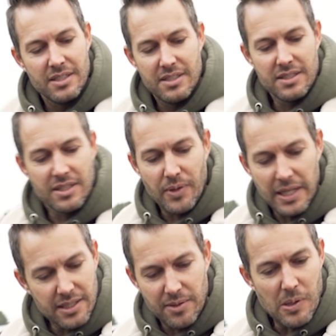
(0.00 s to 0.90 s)
It's just
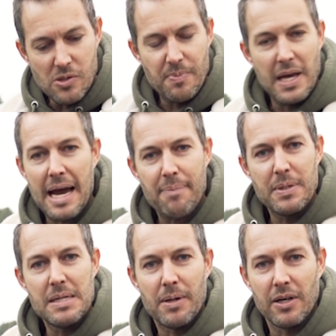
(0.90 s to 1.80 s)
great. I won't be
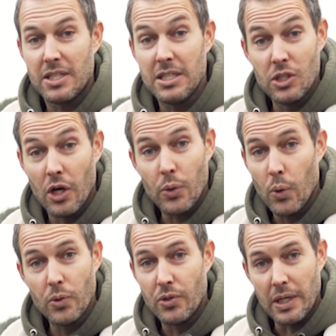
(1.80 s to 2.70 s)
happy about it. She's not
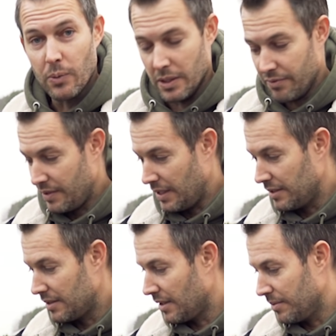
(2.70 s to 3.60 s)
ordering one of
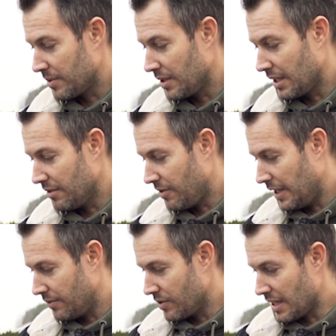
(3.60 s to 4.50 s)
these. I'm going to get
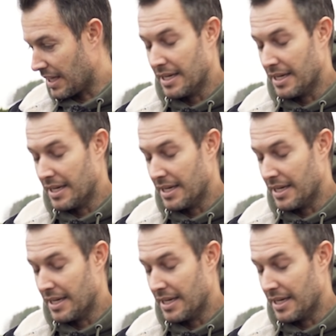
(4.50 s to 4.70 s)
fired for saying